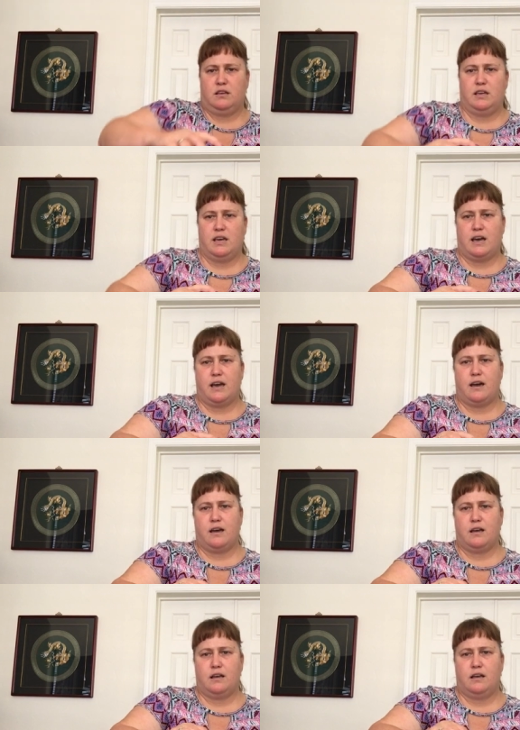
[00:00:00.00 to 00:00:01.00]
yeah,
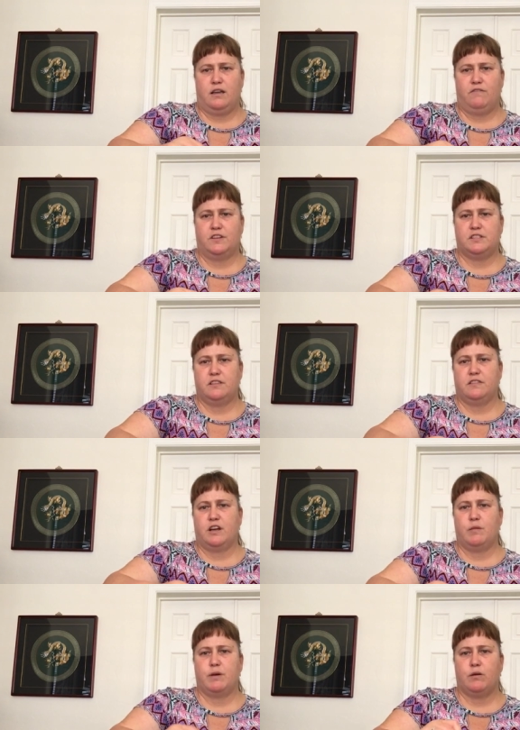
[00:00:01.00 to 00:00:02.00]
it fits in
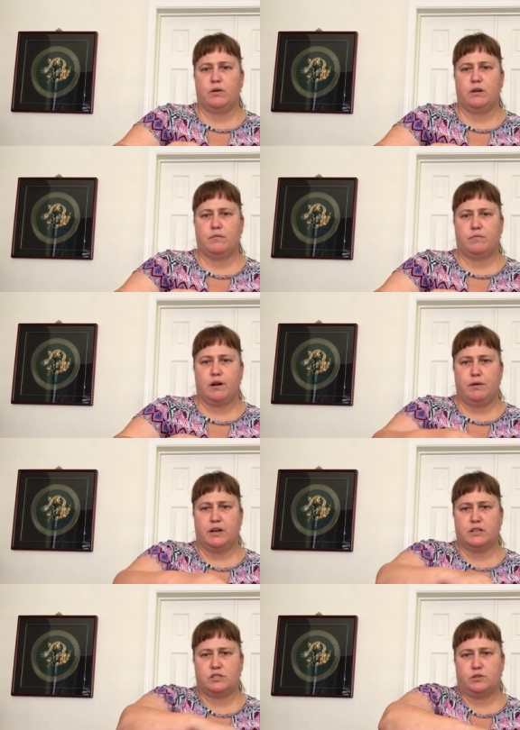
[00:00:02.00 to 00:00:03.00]
there, but I would probably
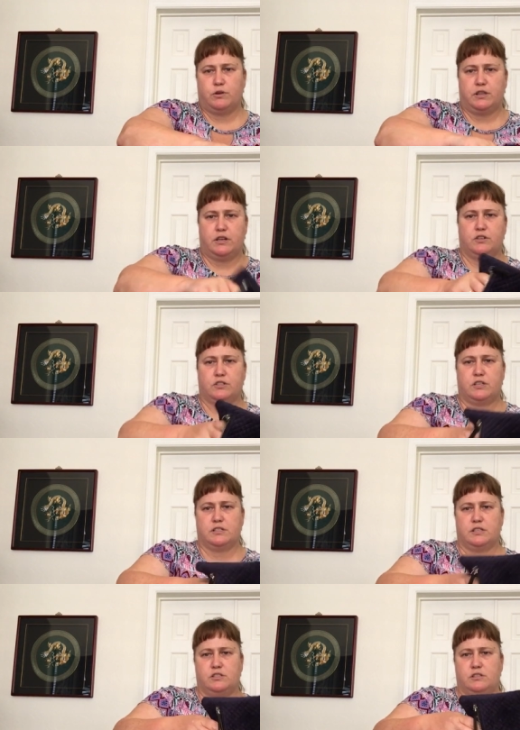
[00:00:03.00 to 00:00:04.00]
not store it there just because
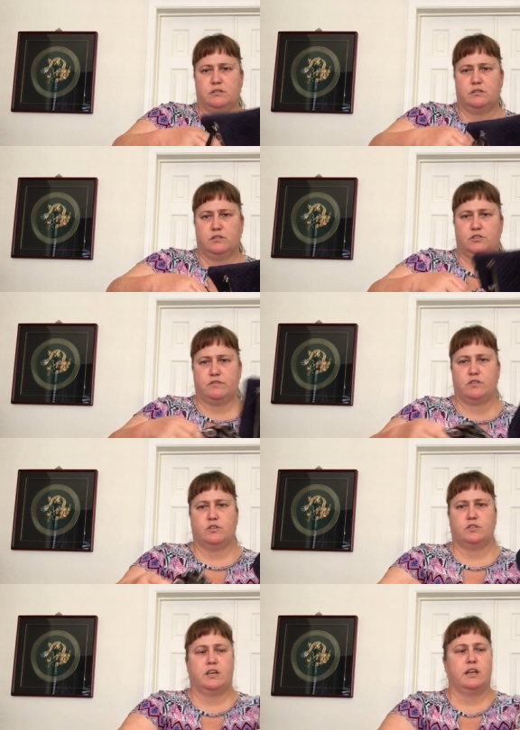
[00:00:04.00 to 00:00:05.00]
it's a little
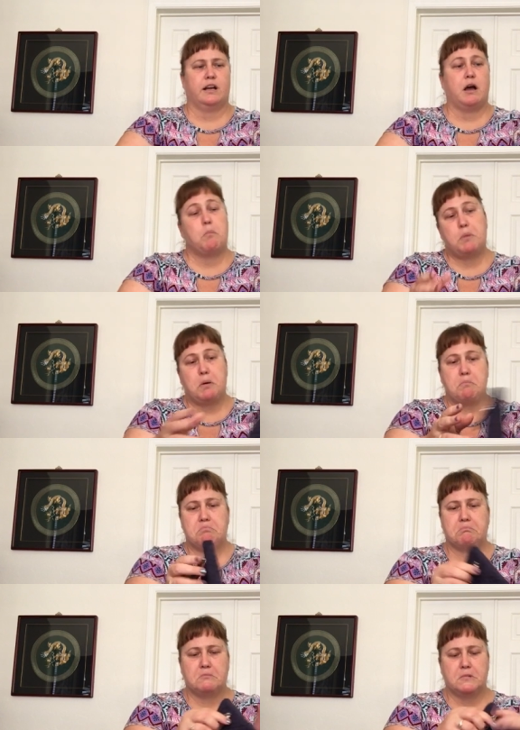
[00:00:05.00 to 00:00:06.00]
difficult to get in and out. But
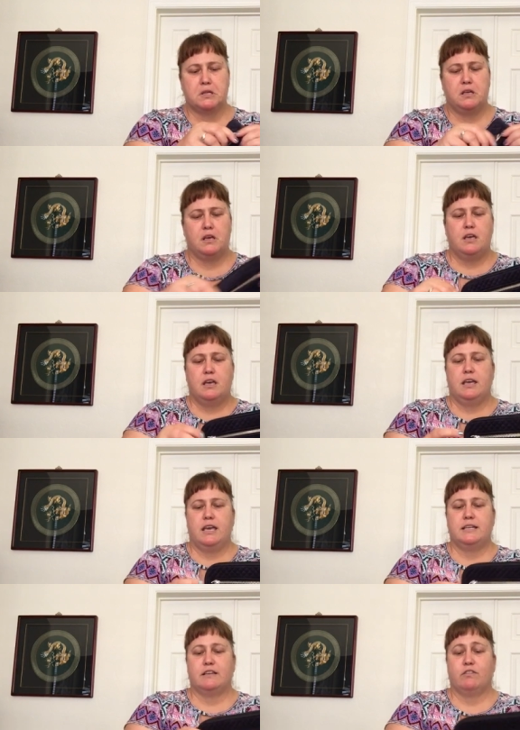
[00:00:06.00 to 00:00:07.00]

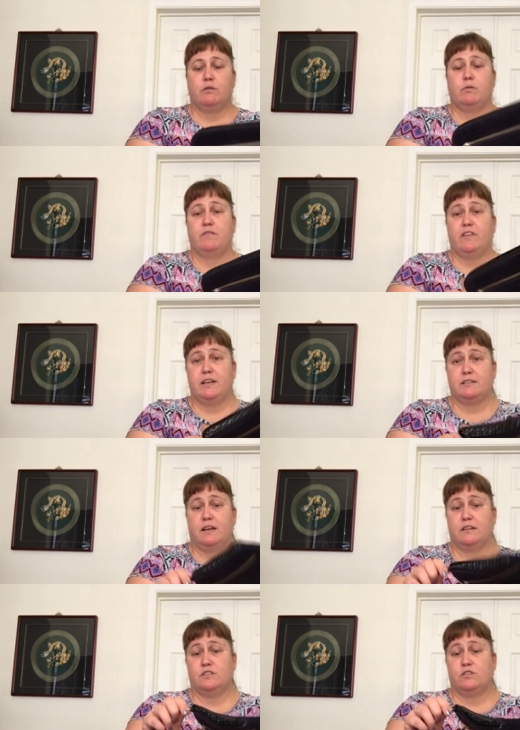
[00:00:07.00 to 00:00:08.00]
it definitely would fit
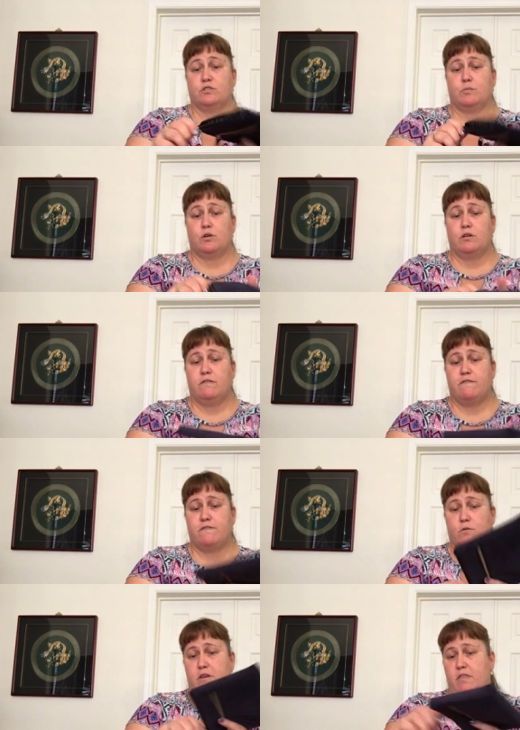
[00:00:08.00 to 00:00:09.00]
and is usable
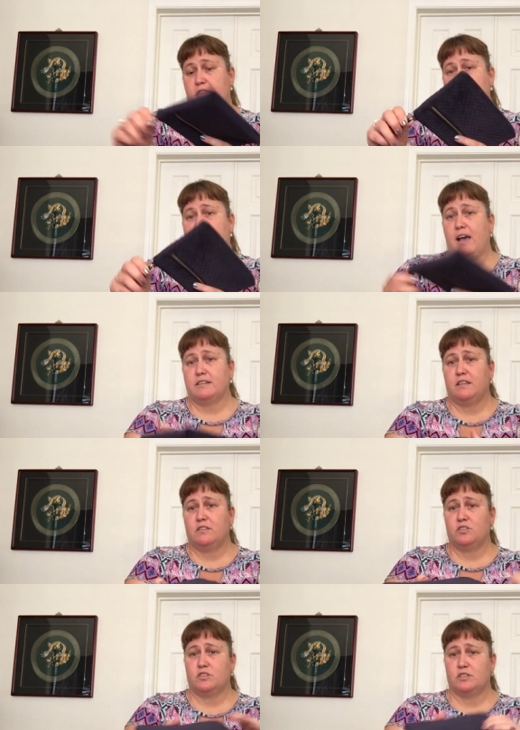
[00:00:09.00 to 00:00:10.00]
for that. I think
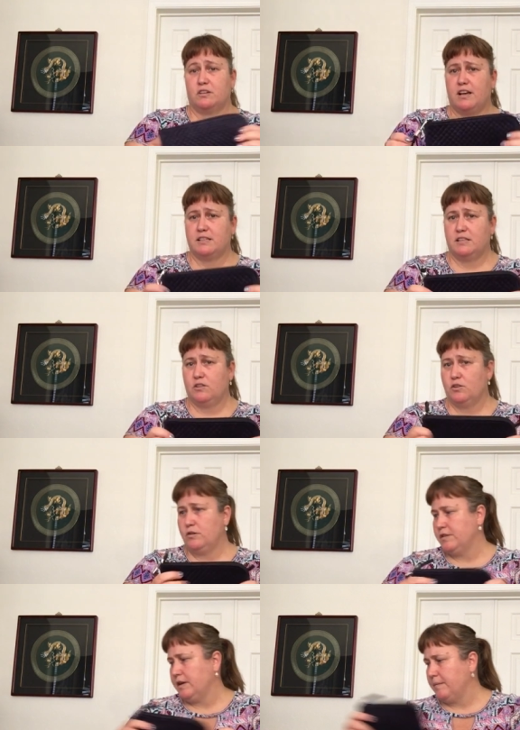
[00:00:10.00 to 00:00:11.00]
it's just a classy little
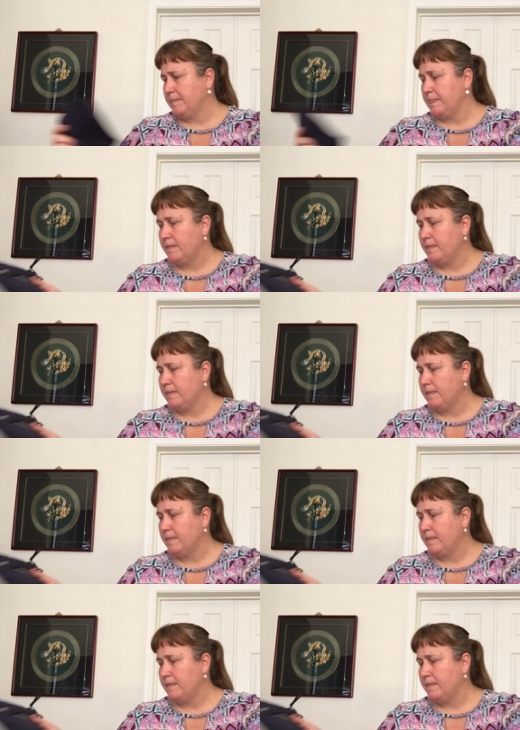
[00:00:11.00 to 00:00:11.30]
thing.